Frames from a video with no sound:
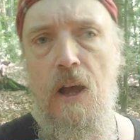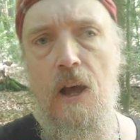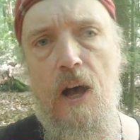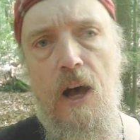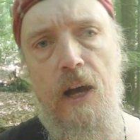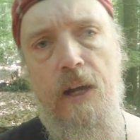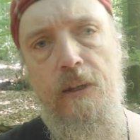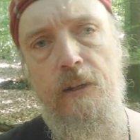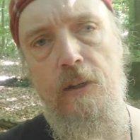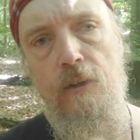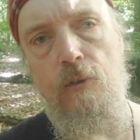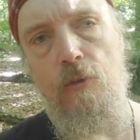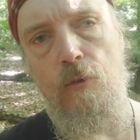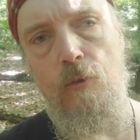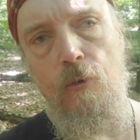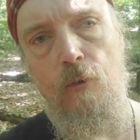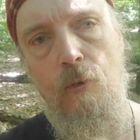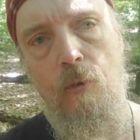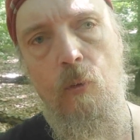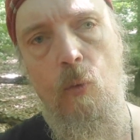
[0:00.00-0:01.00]
I need
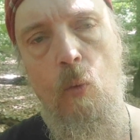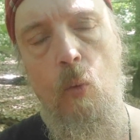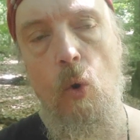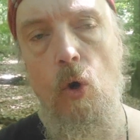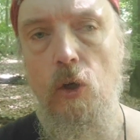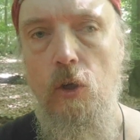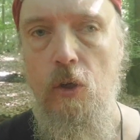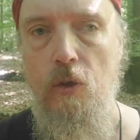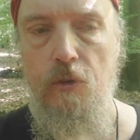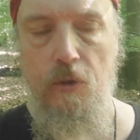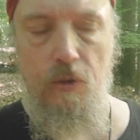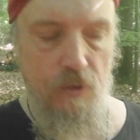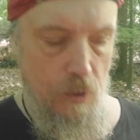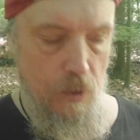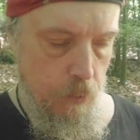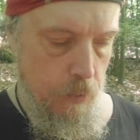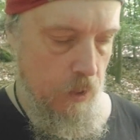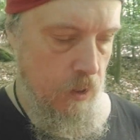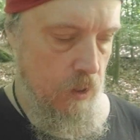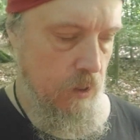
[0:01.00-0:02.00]
to work on the
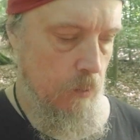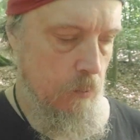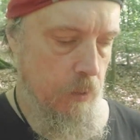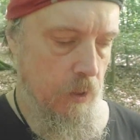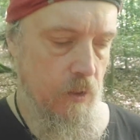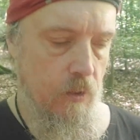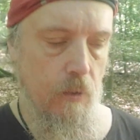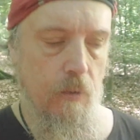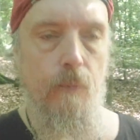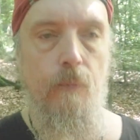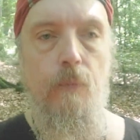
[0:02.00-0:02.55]
tip a little bit.